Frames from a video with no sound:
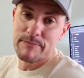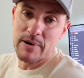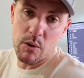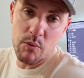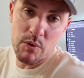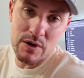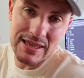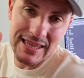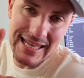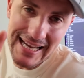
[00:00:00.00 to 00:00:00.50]

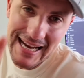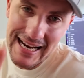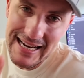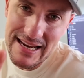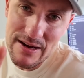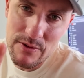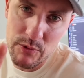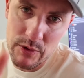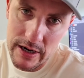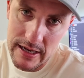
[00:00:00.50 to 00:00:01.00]
But with
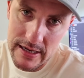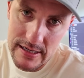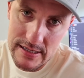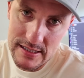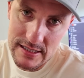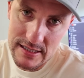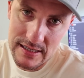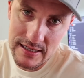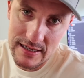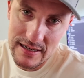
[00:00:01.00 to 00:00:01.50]
any
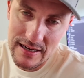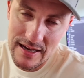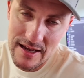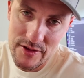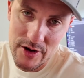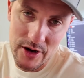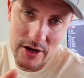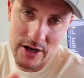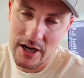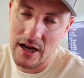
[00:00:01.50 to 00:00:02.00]
risk,
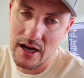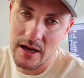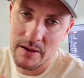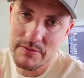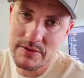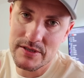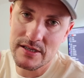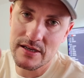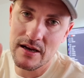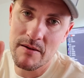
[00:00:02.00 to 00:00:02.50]
there
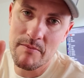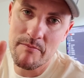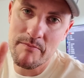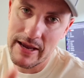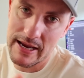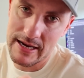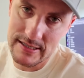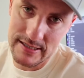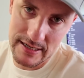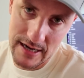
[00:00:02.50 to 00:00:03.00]
comes
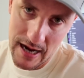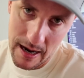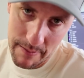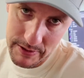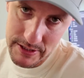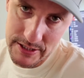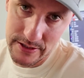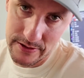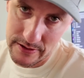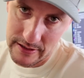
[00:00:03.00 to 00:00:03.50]
amazing
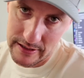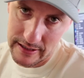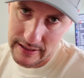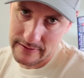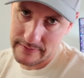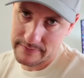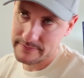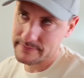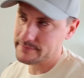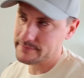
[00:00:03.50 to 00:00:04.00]
opportunity.